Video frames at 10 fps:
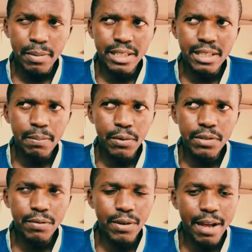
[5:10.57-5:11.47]
But
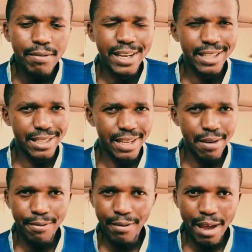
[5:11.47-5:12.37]
suppose if you have, let's
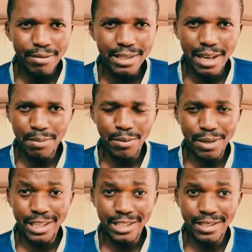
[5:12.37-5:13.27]
say, 5 stable
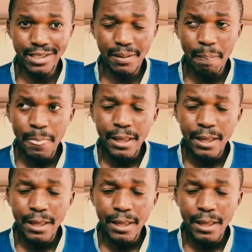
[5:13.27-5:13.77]
patients,